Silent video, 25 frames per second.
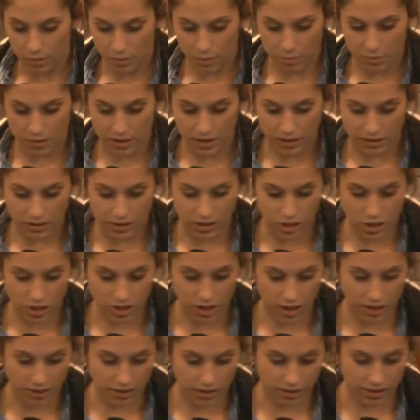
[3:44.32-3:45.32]
will begin to
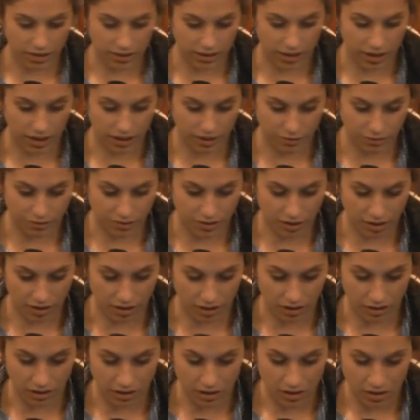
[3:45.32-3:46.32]
shine like the light of
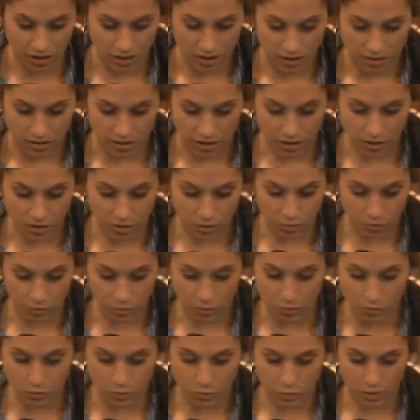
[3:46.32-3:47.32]
dawn. Then your
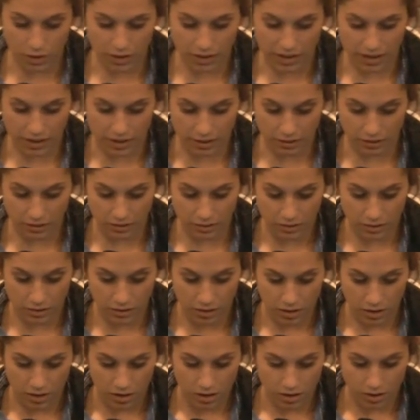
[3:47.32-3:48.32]
wounds will heal.
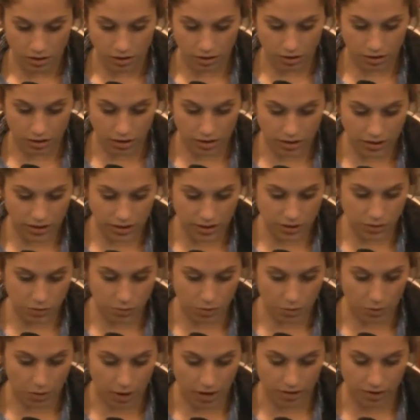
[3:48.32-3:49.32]
Your goodness
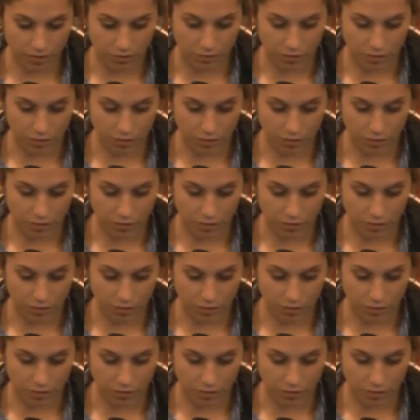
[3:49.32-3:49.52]
will walk in